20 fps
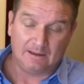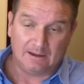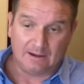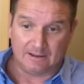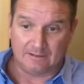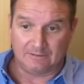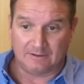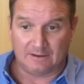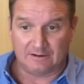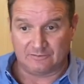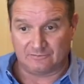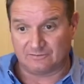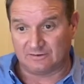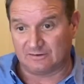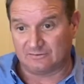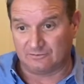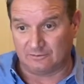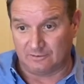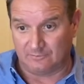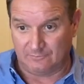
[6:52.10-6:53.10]
And then
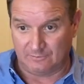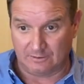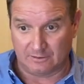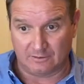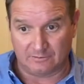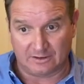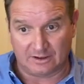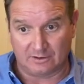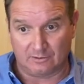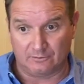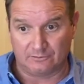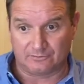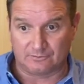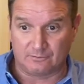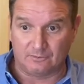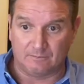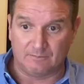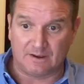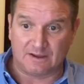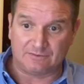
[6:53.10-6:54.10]
essentially, if you go that old
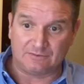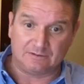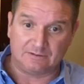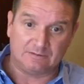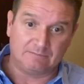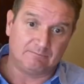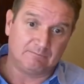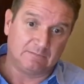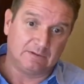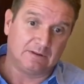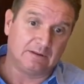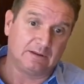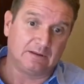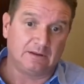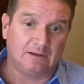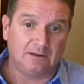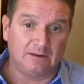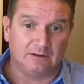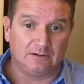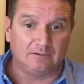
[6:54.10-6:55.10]
school method,
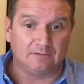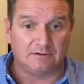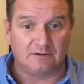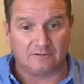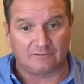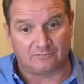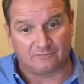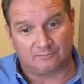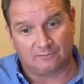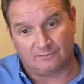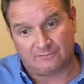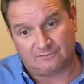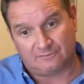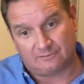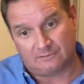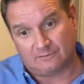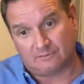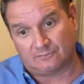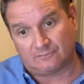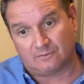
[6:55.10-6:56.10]
you need to switch
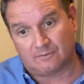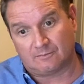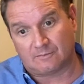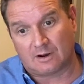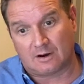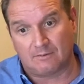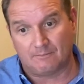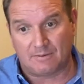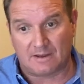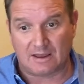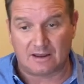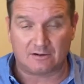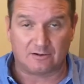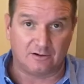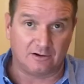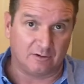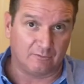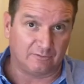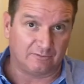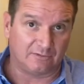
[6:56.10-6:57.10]
your SIM card back on
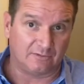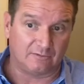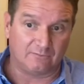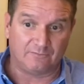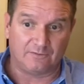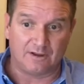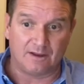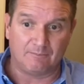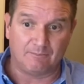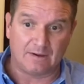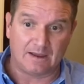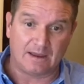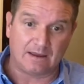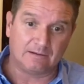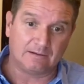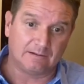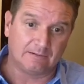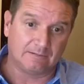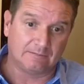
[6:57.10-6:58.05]
your return flight back.